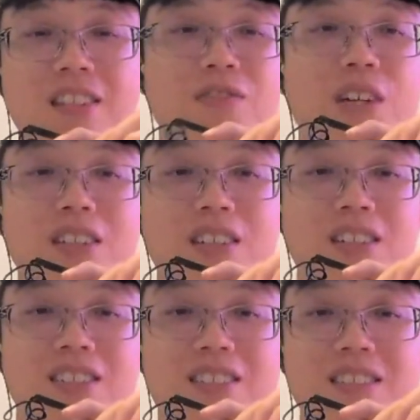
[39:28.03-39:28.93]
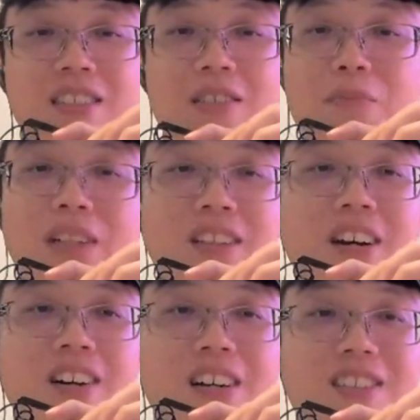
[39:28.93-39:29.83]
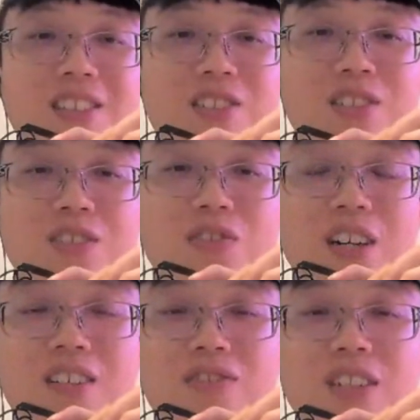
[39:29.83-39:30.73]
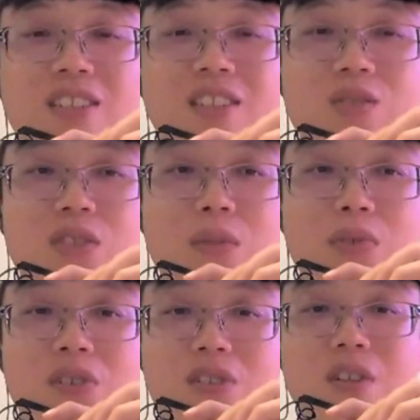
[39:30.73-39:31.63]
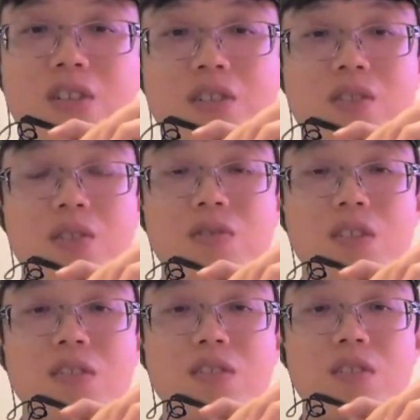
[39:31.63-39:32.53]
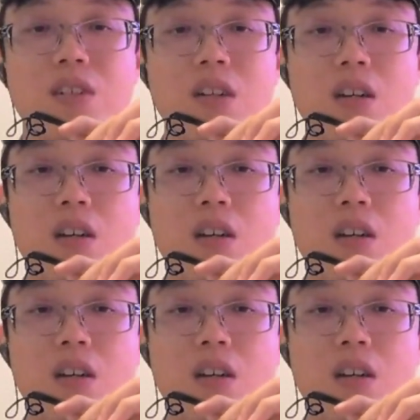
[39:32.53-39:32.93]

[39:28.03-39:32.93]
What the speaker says: the funding, but now I need to find funding to support graduate students.